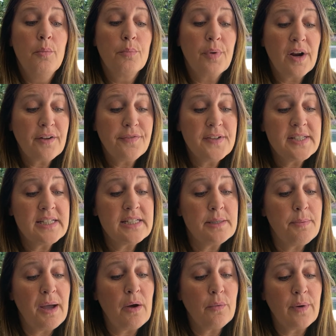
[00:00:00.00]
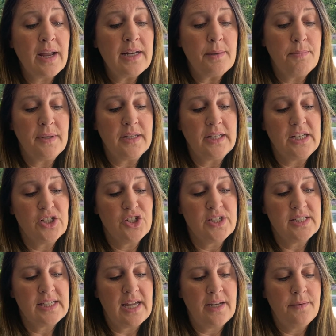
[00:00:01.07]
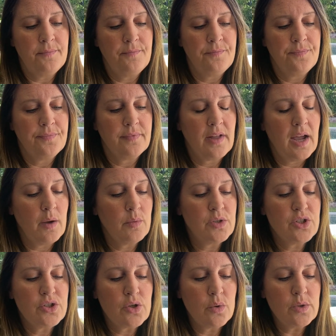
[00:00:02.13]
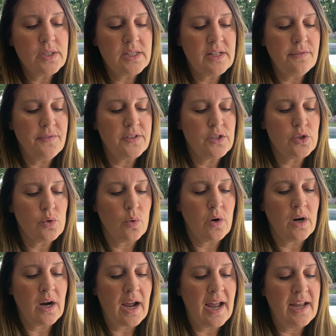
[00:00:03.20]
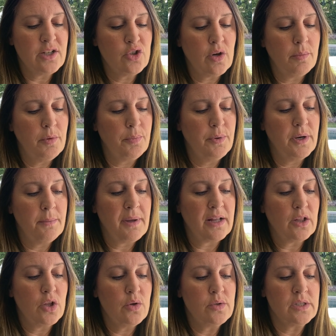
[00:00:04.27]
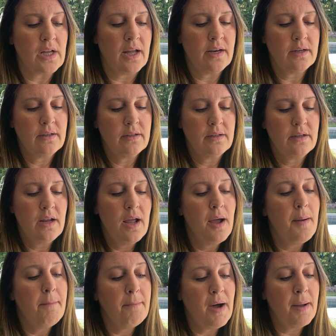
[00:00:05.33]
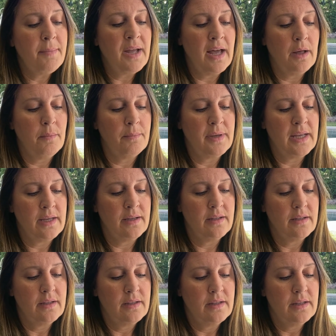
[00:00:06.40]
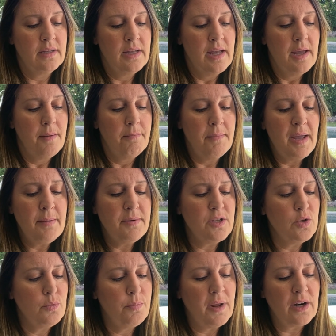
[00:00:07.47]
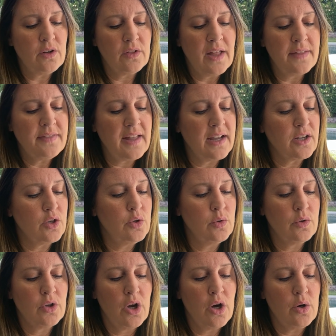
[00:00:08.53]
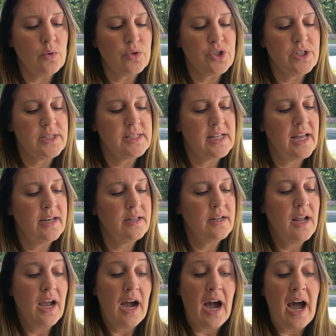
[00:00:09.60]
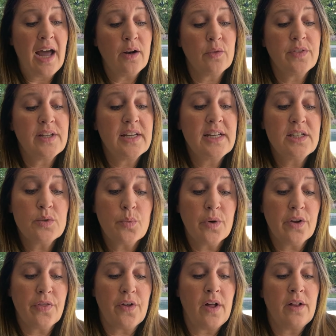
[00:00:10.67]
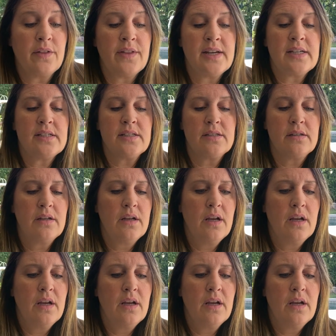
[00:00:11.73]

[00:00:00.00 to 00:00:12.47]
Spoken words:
Breakfast is about ready, Billy, she said. I was so stiff and sore, I had trouble putting my clothes on. Mama helped me. Maybe you'd better let that coon go, she said. I don't think he's worth all of this.